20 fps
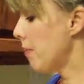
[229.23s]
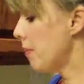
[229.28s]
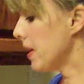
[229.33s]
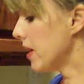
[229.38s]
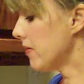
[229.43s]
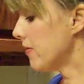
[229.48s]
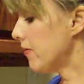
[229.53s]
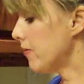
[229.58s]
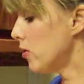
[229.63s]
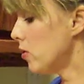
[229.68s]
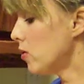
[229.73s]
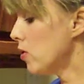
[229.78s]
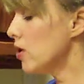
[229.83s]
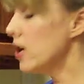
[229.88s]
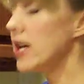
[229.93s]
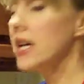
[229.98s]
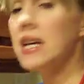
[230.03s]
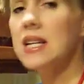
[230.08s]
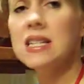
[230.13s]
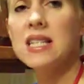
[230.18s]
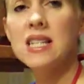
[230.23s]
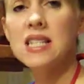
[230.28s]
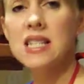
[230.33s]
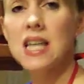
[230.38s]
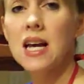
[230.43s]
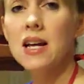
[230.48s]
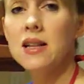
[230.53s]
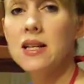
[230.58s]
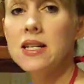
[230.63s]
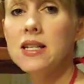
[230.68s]
before it gets
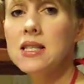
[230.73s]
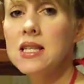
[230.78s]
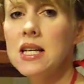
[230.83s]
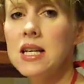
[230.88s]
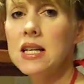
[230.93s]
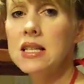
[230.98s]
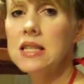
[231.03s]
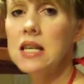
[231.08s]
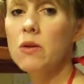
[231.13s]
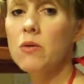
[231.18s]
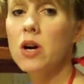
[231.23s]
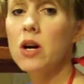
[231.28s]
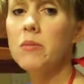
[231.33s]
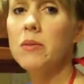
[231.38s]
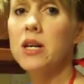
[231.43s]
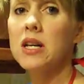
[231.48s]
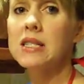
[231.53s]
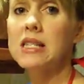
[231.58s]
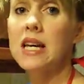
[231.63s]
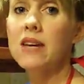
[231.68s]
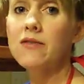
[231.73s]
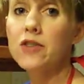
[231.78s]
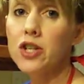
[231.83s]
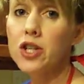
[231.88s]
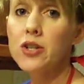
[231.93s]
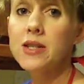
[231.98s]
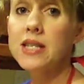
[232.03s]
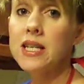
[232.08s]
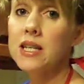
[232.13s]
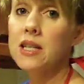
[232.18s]
exactly as thick as I want, because after
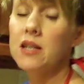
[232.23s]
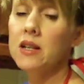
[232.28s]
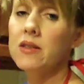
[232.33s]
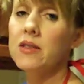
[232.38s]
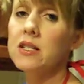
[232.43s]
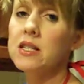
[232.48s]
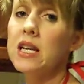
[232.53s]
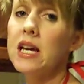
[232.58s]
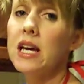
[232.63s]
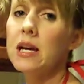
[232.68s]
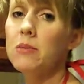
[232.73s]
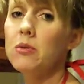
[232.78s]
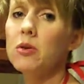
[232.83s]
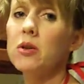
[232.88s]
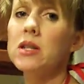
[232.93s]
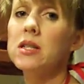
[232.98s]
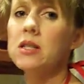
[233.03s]
you set it on the table,